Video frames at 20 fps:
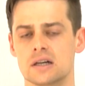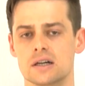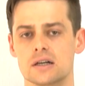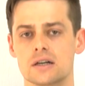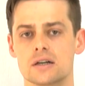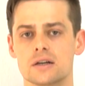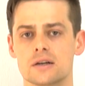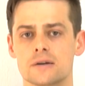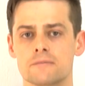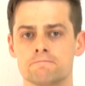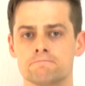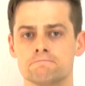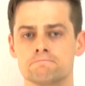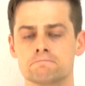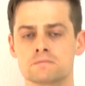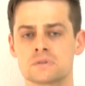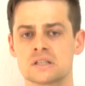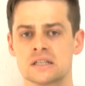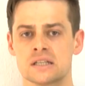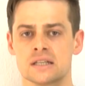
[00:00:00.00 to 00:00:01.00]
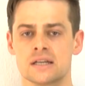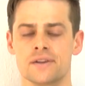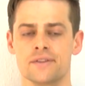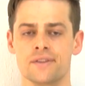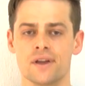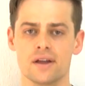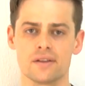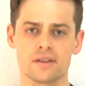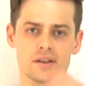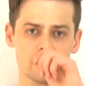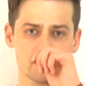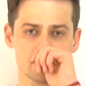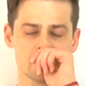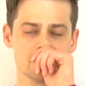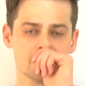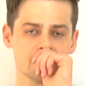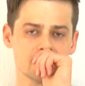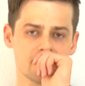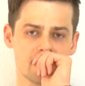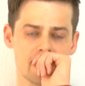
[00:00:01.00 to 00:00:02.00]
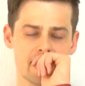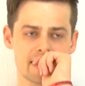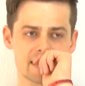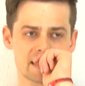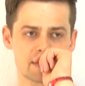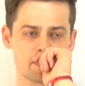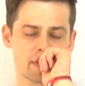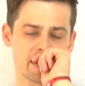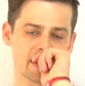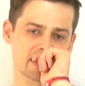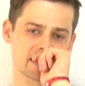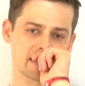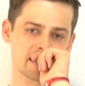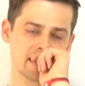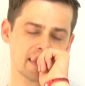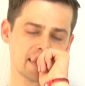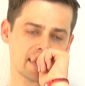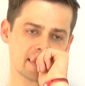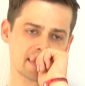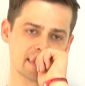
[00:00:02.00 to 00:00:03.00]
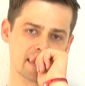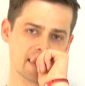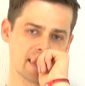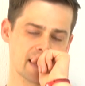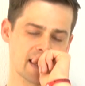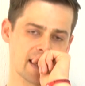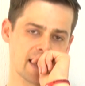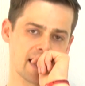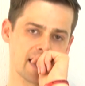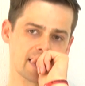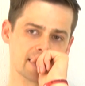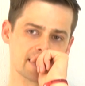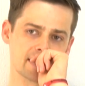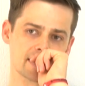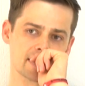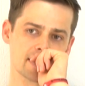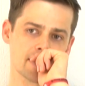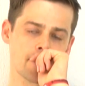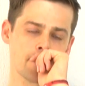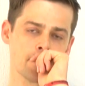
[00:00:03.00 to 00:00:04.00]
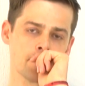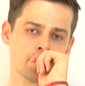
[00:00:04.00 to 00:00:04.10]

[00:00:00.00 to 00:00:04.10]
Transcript: Another aspect is that